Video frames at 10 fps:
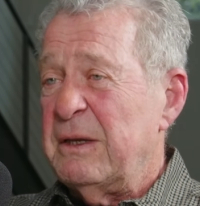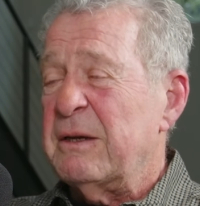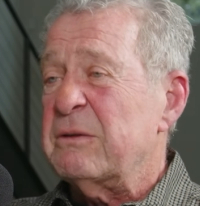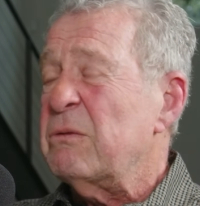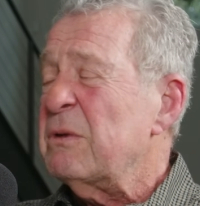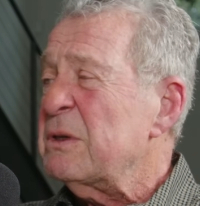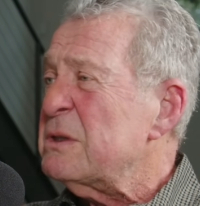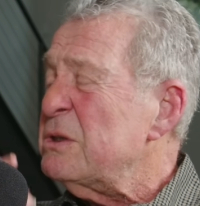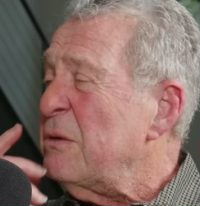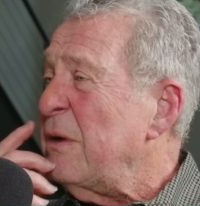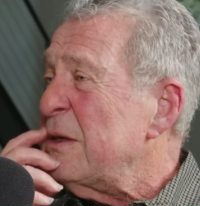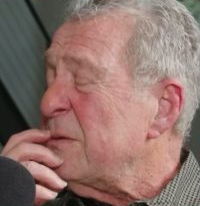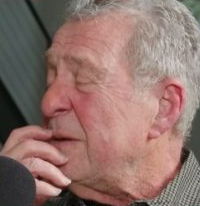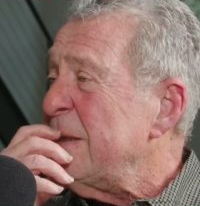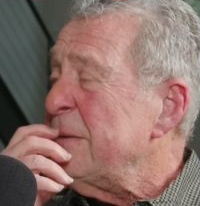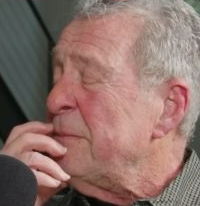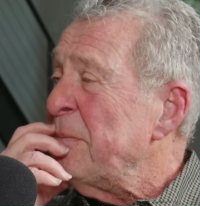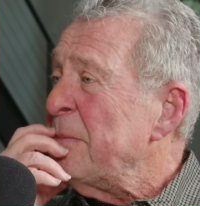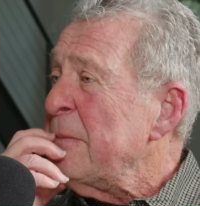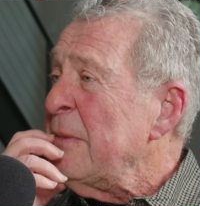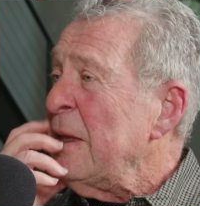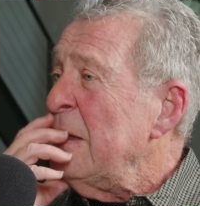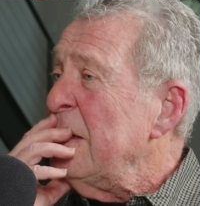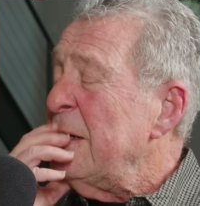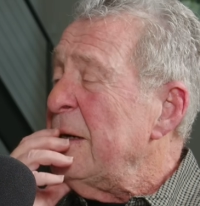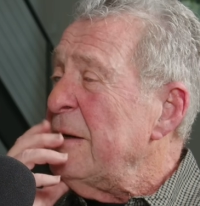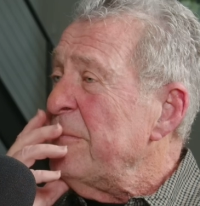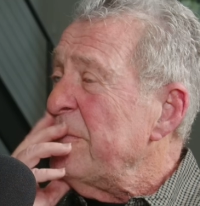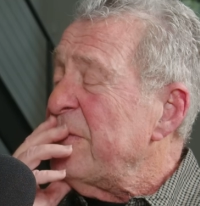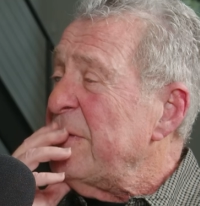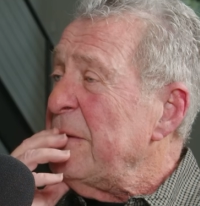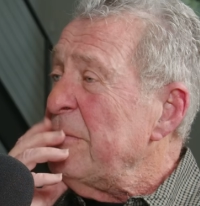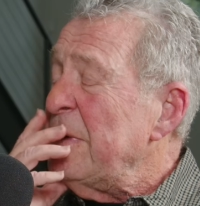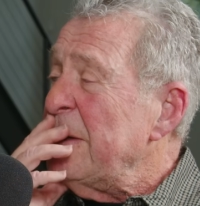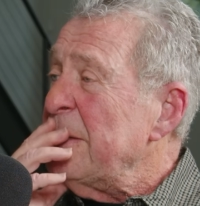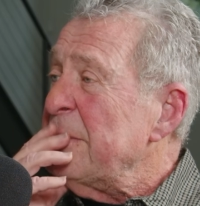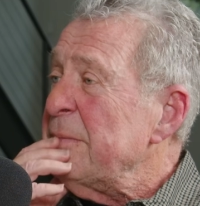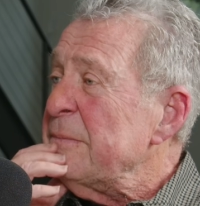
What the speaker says: Yeah, well, she graduated from.